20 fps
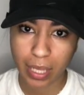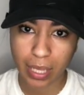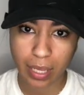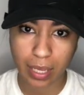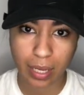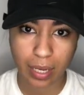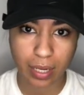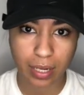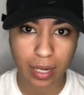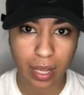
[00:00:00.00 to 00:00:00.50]

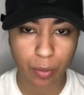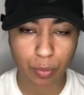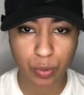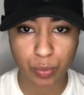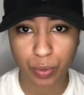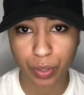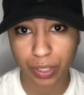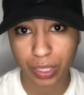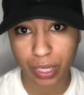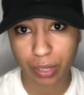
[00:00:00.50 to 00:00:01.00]
and I was
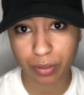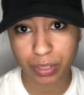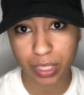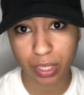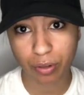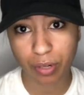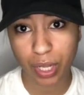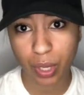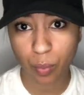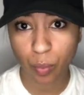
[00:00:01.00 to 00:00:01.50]
working
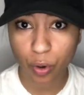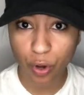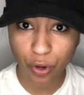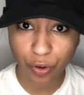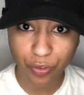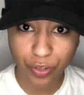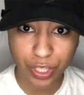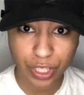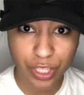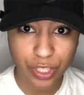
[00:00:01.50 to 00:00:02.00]
downtown at
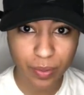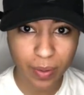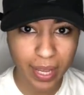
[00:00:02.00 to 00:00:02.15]
Walgreens.